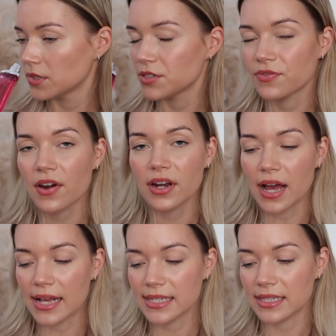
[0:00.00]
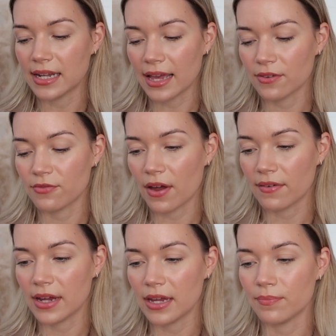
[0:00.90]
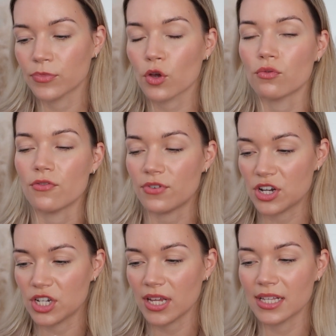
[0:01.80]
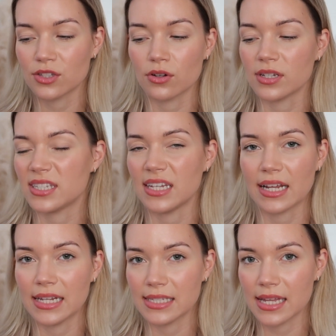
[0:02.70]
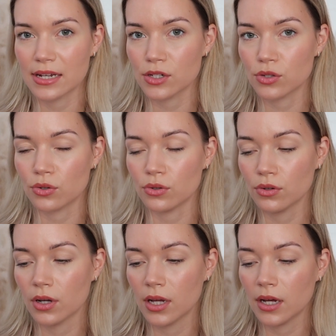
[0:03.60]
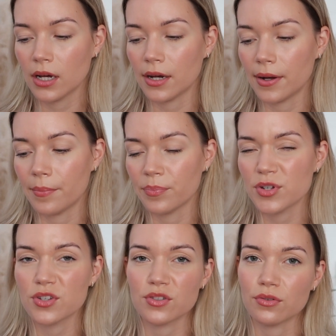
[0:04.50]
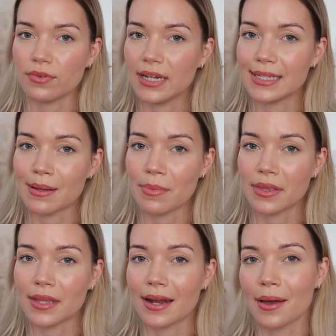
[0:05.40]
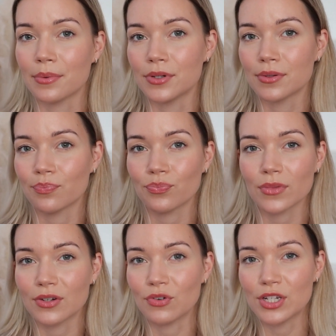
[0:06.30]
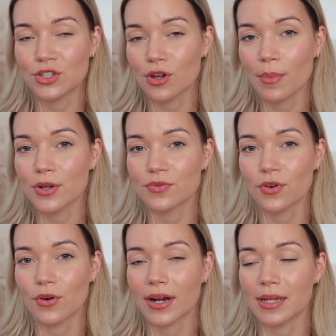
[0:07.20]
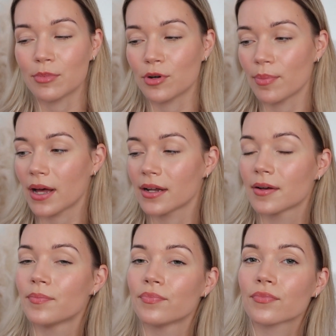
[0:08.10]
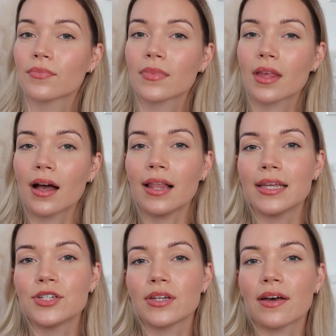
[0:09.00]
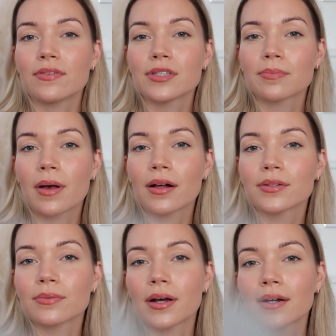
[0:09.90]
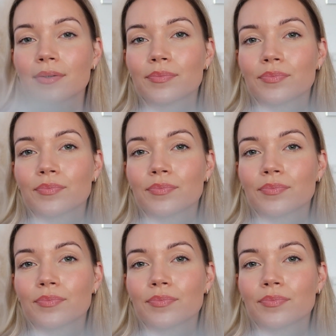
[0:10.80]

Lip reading: It's very nice and like very refreshing. It's not a sickly scent at all, but it's not really something that I would reach so much for anymore. But I'll let you have a smell as well.